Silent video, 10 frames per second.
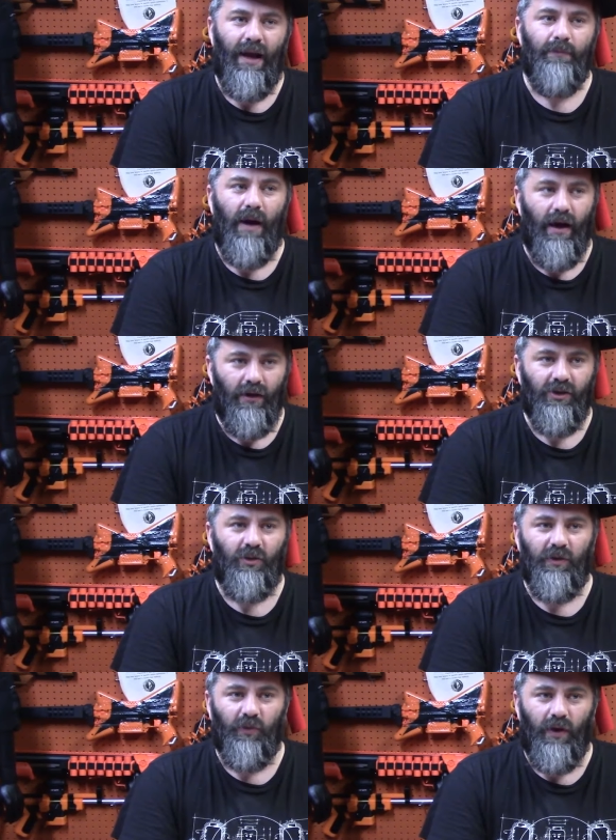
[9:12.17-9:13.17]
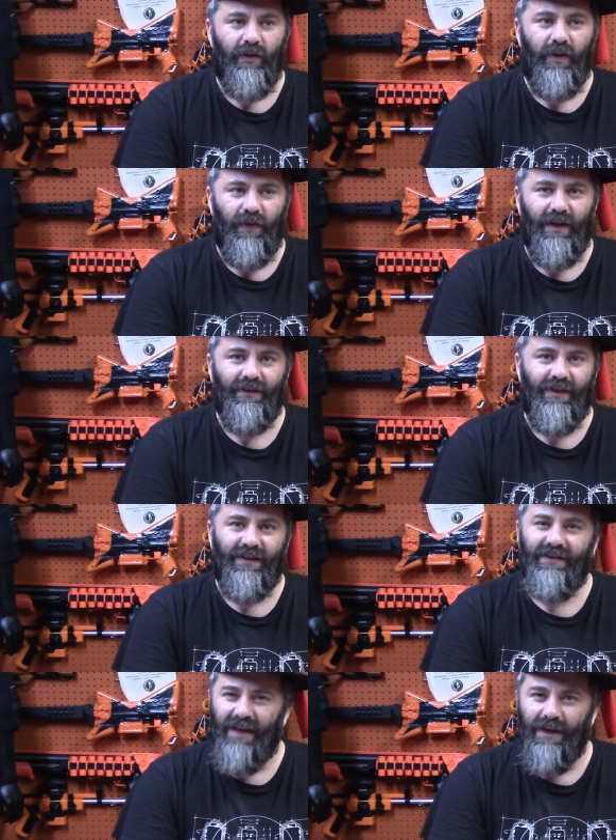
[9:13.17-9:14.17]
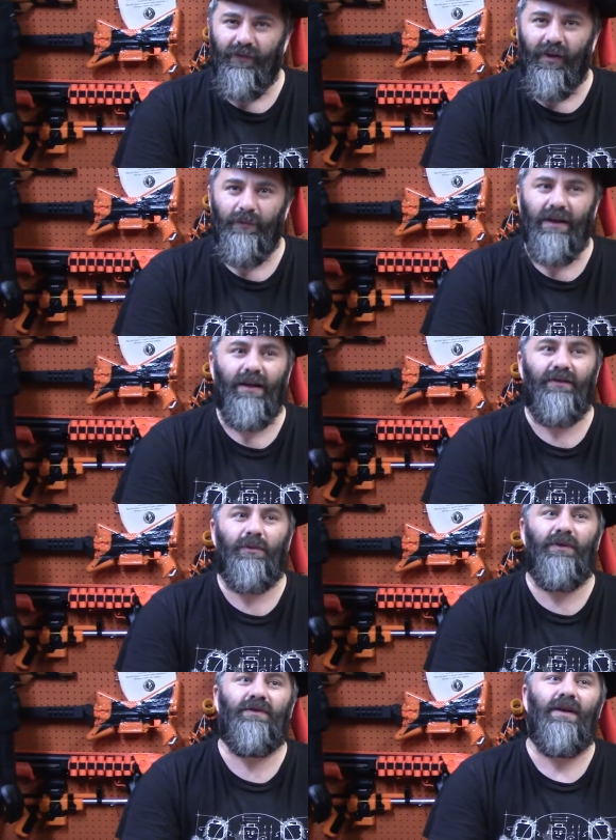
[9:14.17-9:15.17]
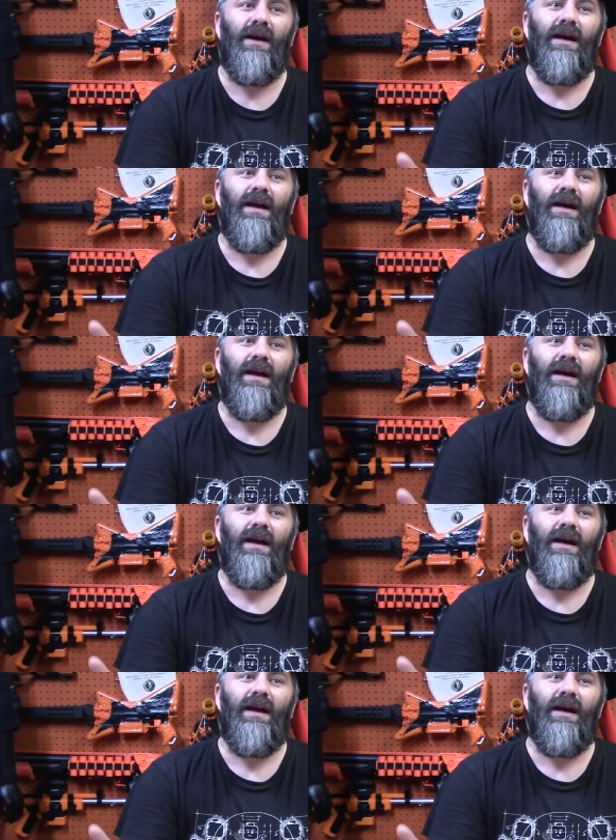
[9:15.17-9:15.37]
and Bionicle was one of the things that saved them because it was